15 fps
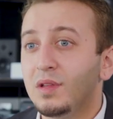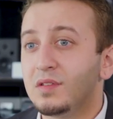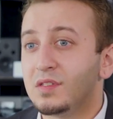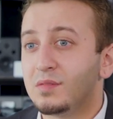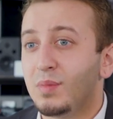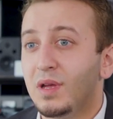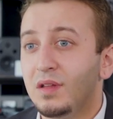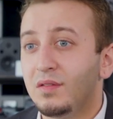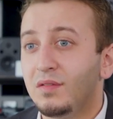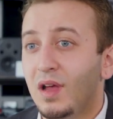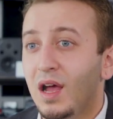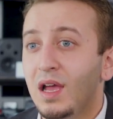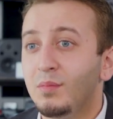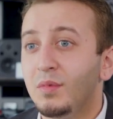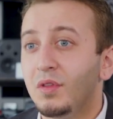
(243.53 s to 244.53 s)
to spend
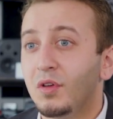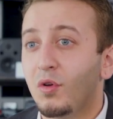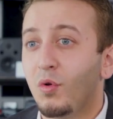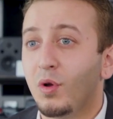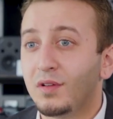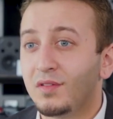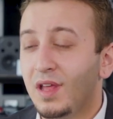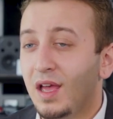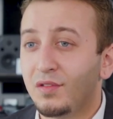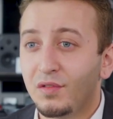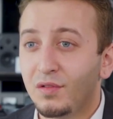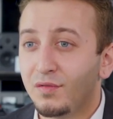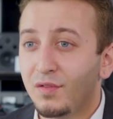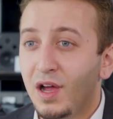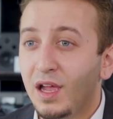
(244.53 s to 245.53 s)
time in the court
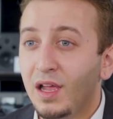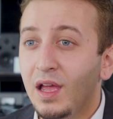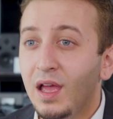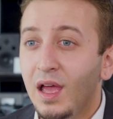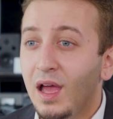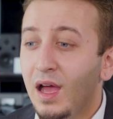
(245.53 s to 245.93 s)
testifying,